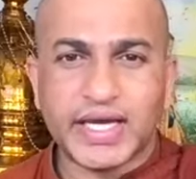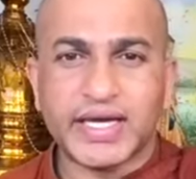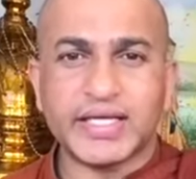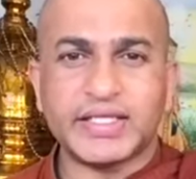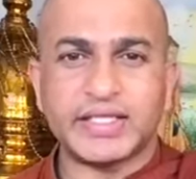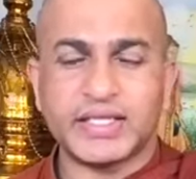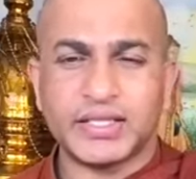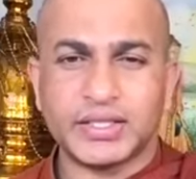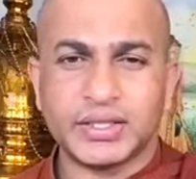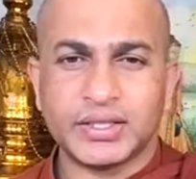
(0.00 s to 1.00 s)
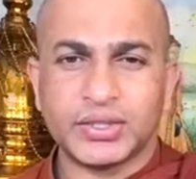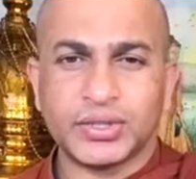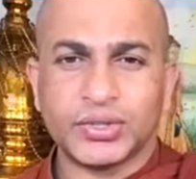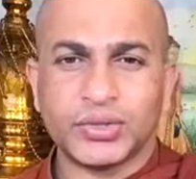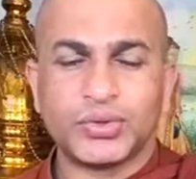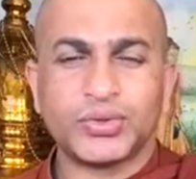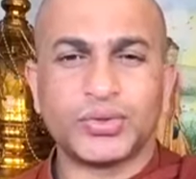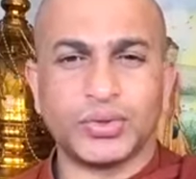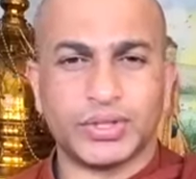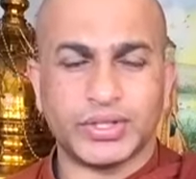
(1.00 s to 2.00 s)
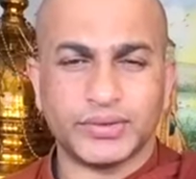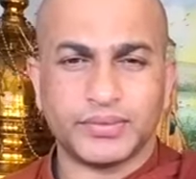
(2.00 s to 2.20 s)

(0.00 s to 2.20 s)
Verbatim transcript: energy to good